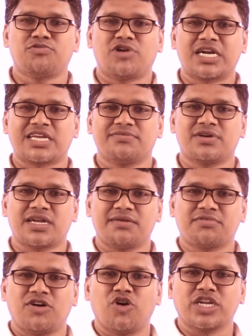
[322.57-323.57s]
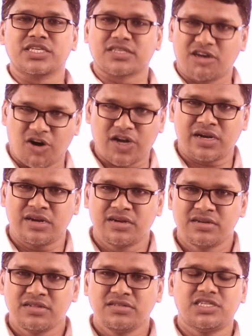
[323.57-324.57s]
Whatever have gone is gone.
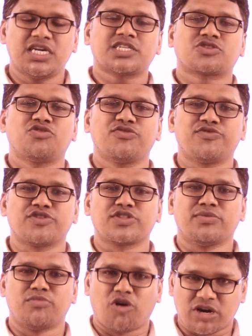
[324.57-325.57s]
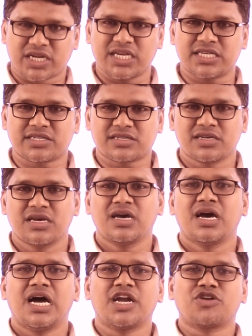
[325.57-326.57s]
Just go for the mock test
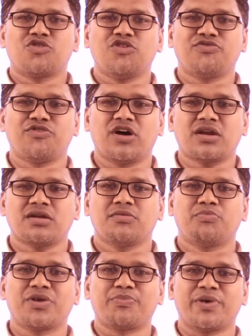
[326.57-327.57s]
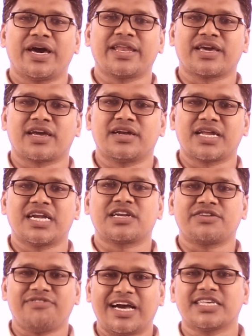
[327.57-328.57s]
and go for preparing it and
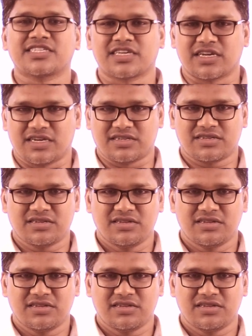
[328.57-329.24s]
revising it.